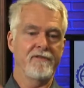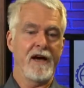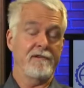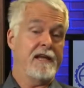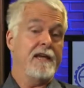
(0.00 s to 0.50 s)

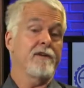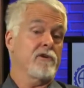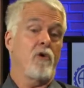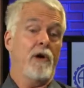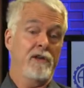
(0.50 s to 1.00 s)
heater
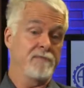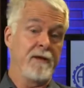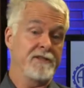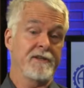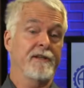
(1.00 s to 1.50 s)
coils
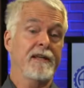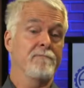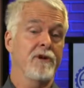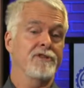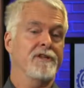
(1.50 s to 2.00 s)
basically
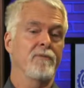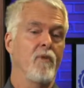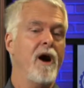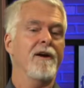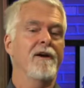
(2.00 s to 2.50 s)
immersed in
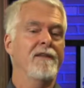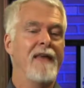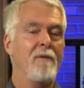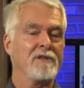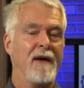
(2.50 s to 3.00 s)
water, and
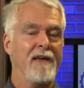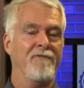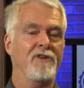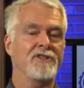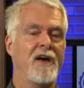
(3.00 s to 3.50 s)
that was my
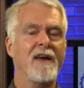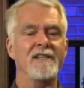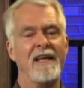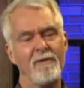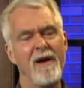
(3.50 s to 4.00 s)
first thought.
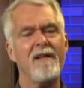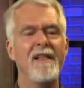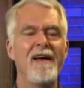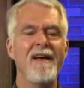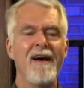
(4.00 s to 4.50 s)
It's like, well,
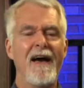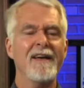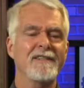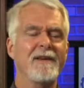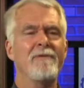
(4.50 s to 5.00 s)
I
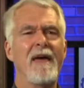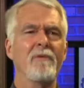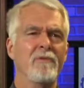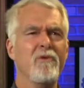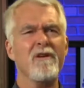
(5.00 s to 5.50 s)
could see where that
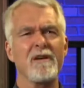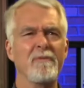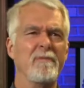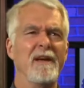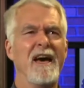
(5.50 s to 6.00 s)
would work. It
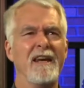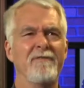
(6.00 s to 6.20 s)
would be kind of